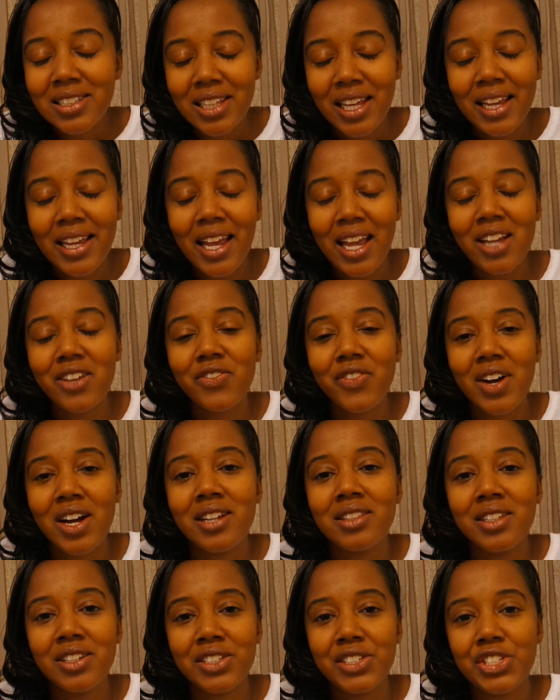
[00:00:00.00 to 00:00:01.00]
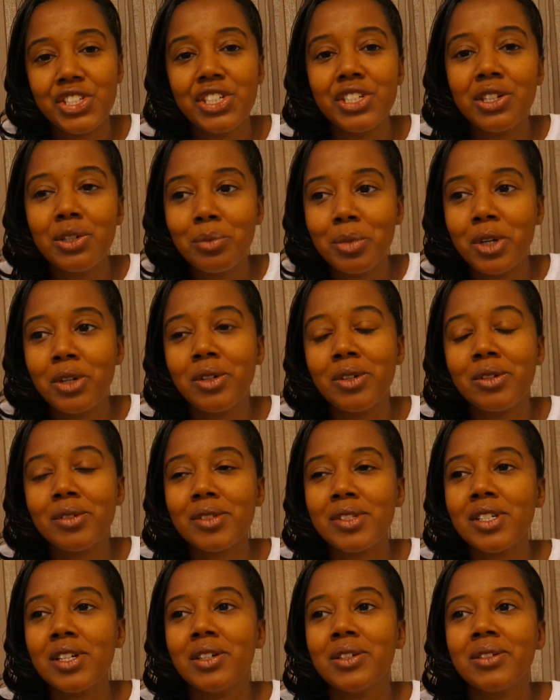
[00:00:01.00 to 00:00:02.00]
they can't find their chill
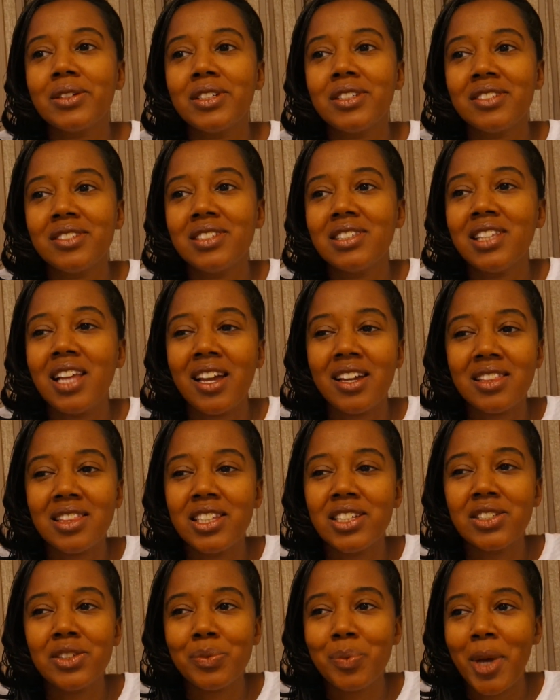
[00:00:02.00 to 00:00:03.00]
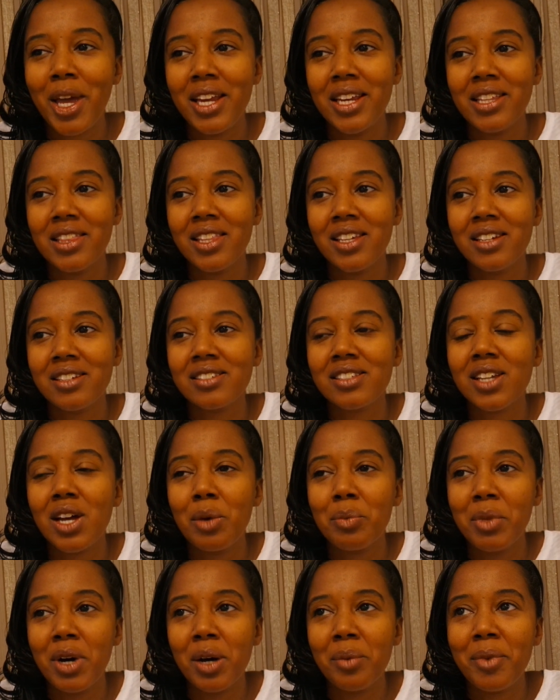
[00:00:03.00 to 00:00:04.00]
mode, so like little petty things
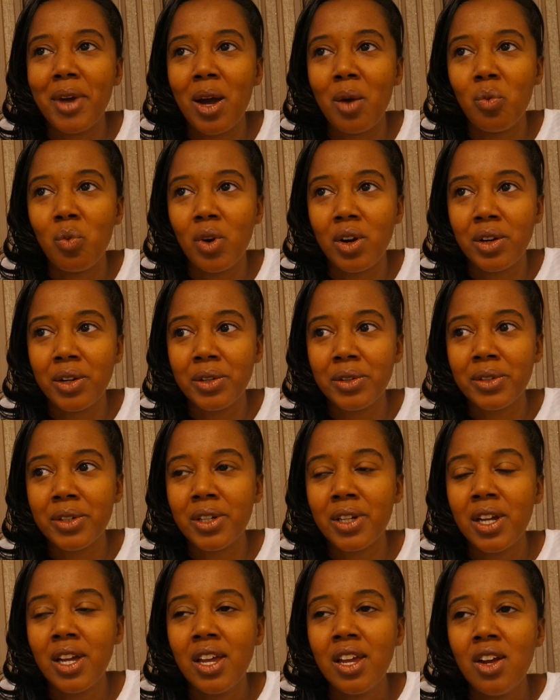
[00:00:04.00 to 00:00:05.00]
come up at work.